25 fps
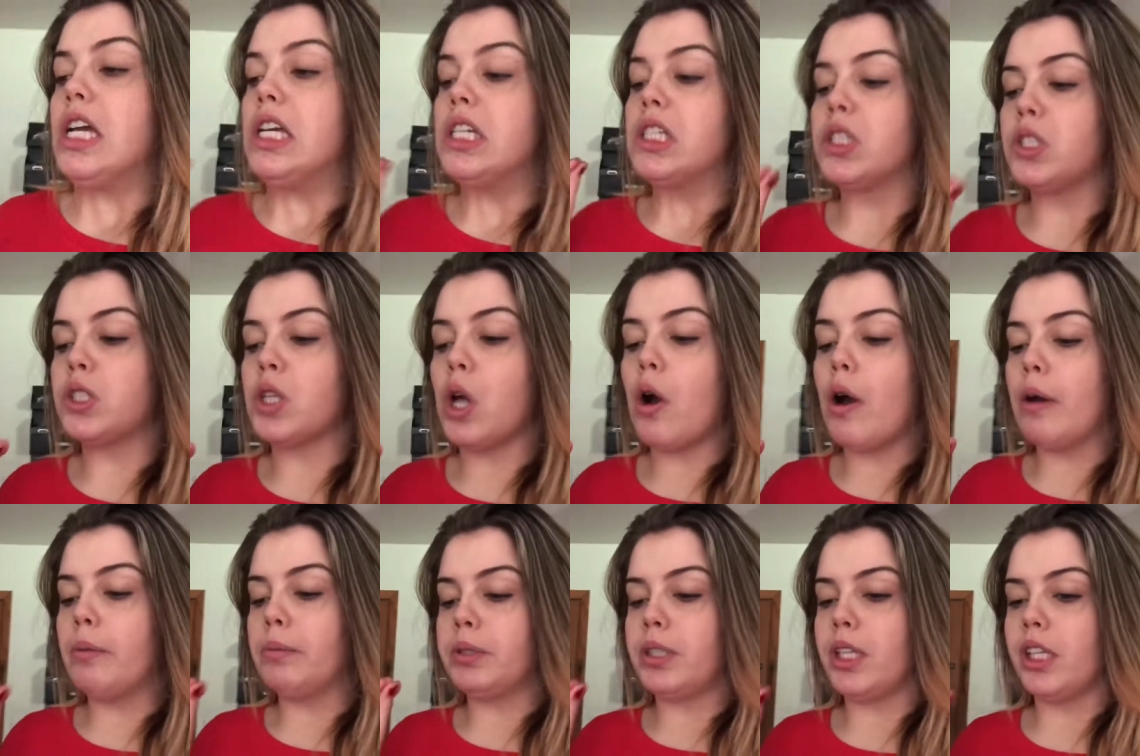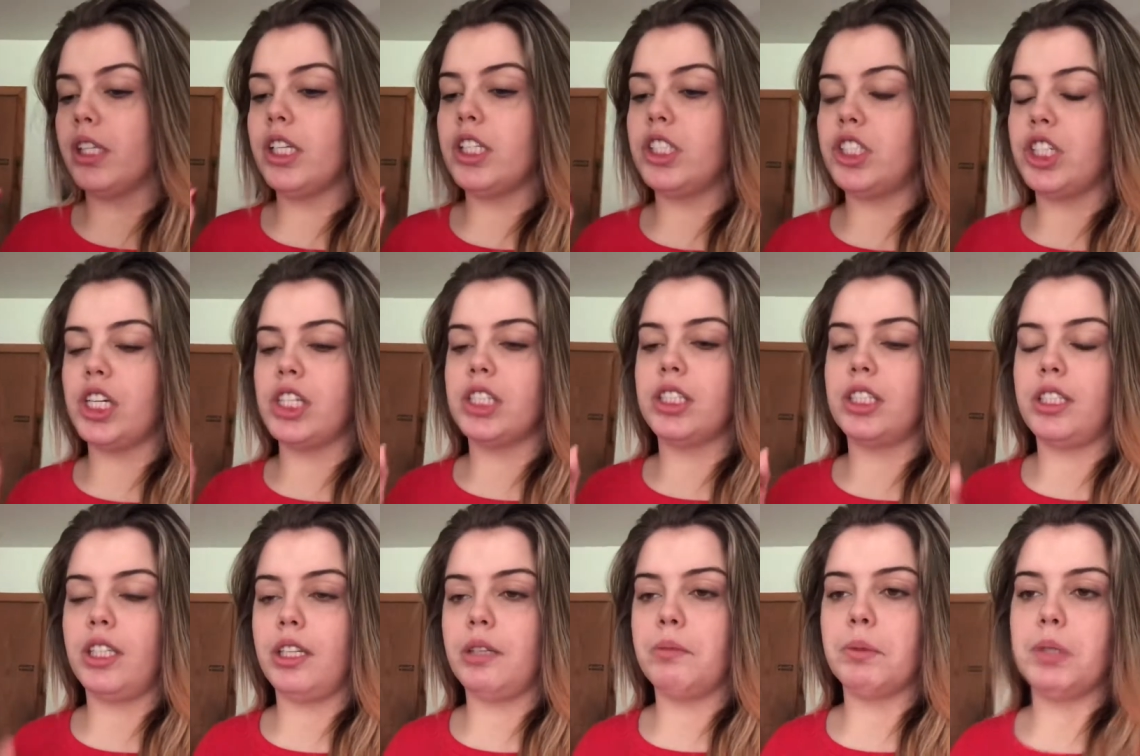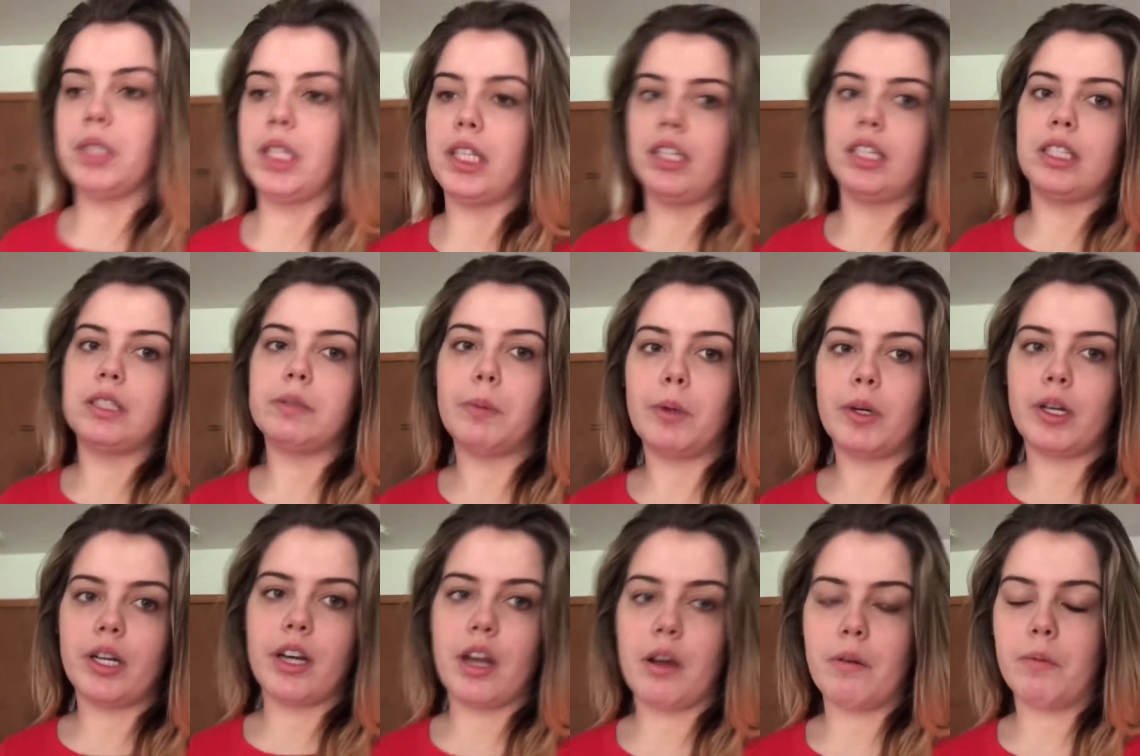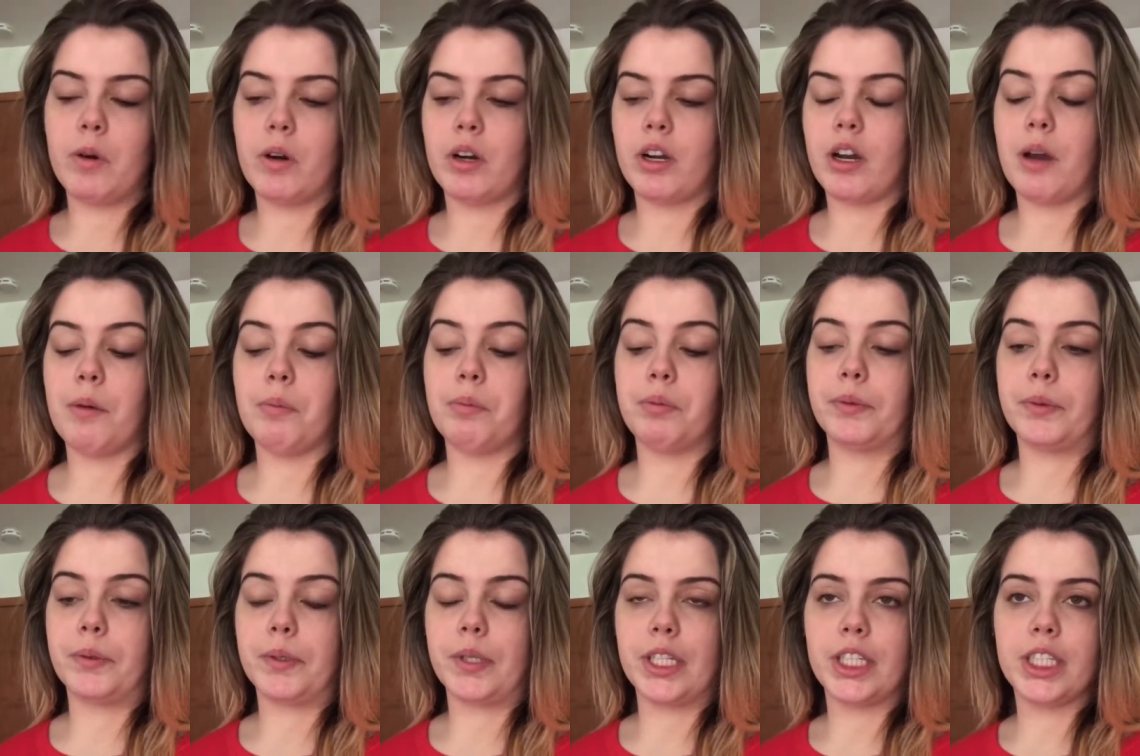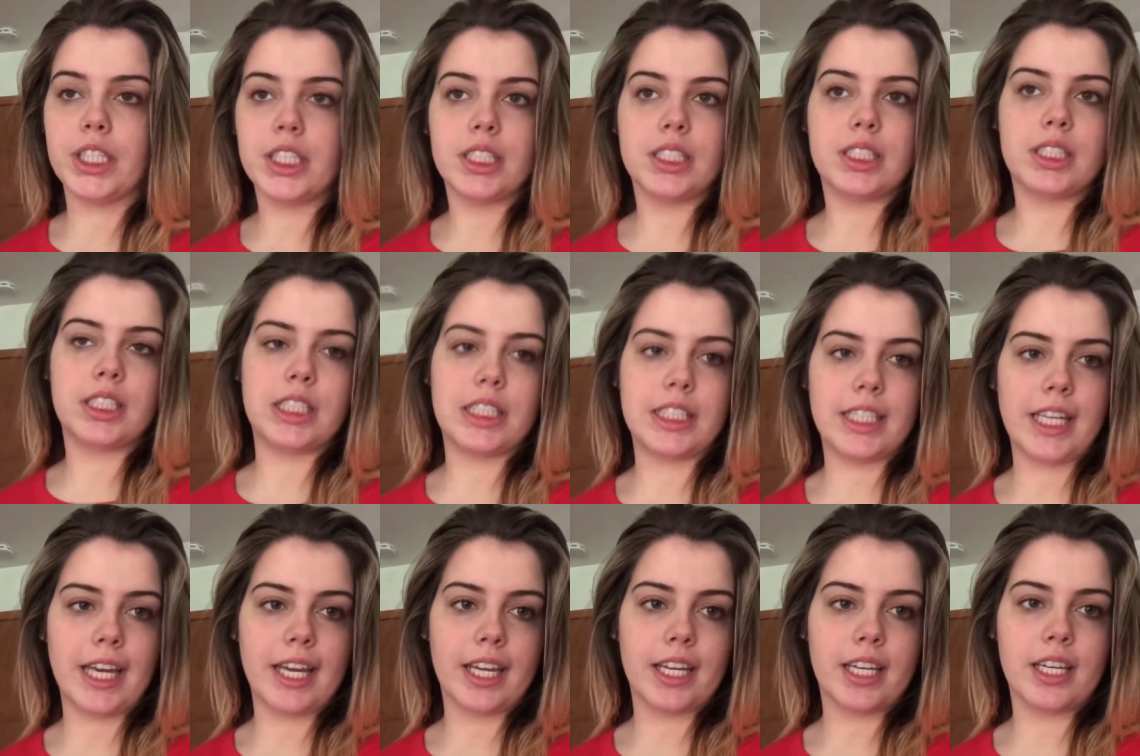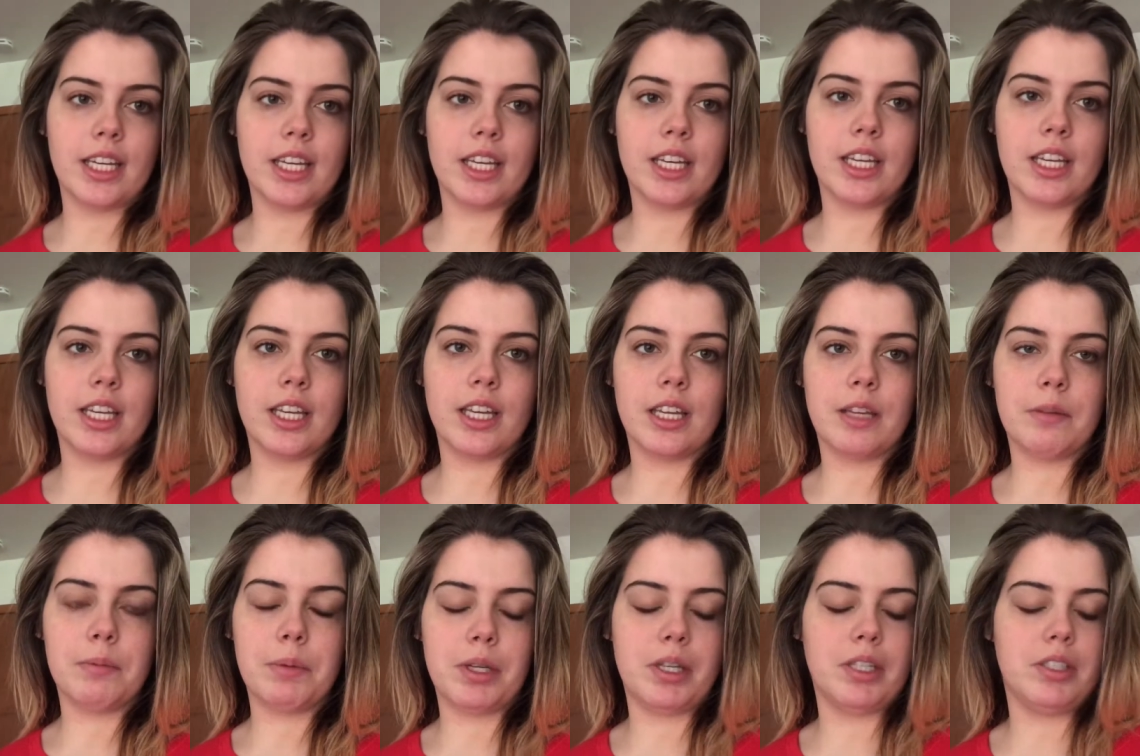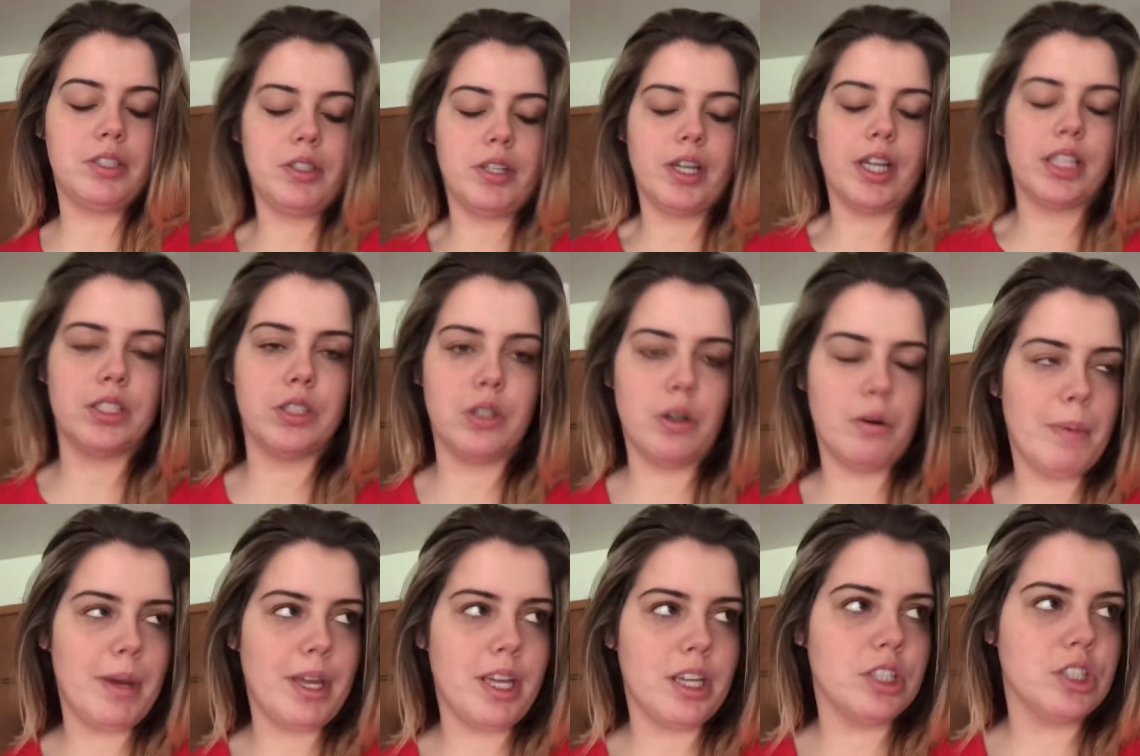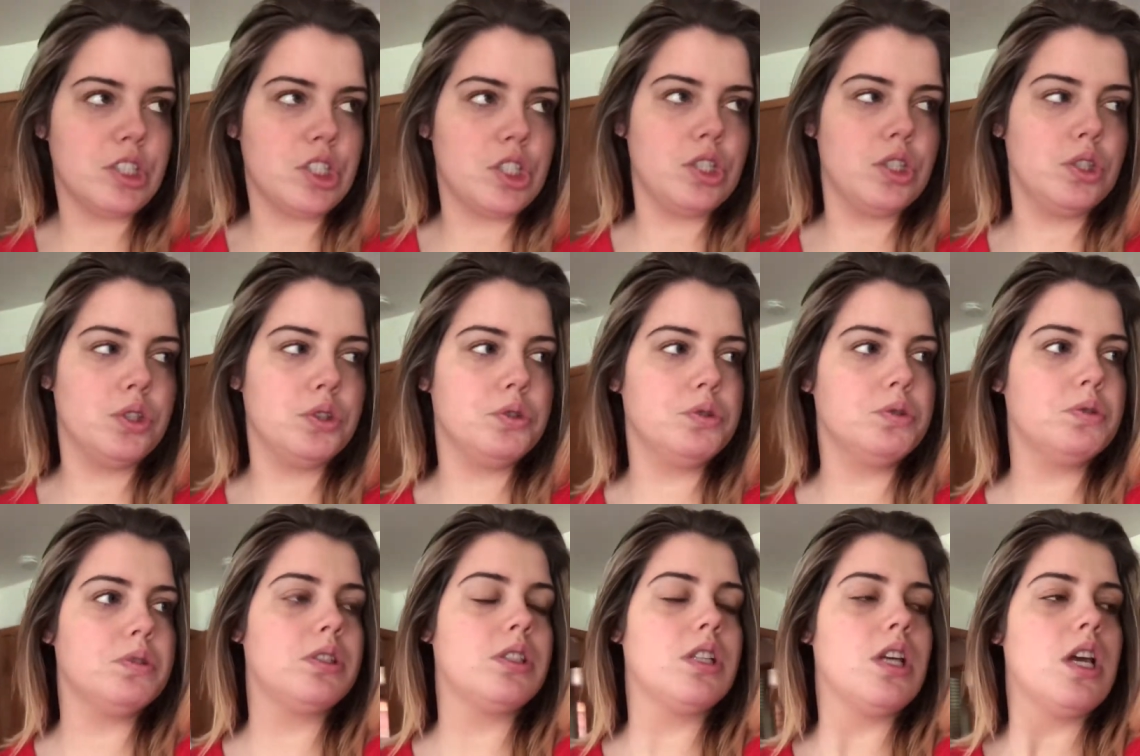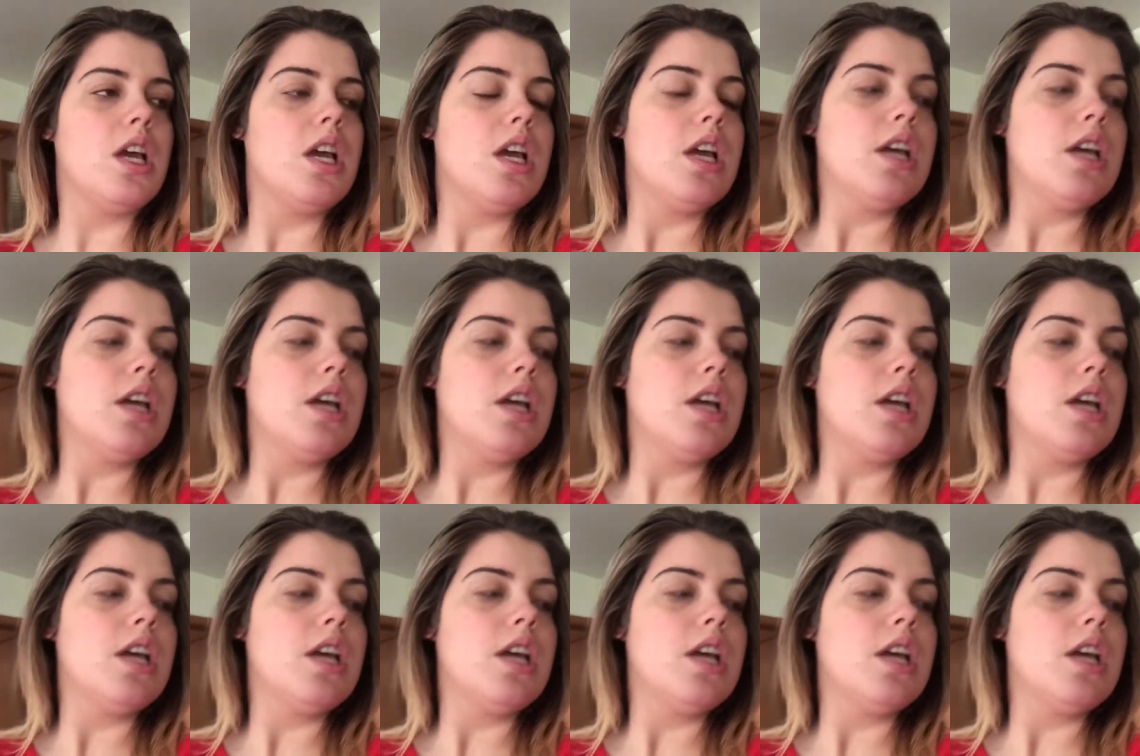so i'm still adjusting but then this morning i woke up really sick because you guys know my issues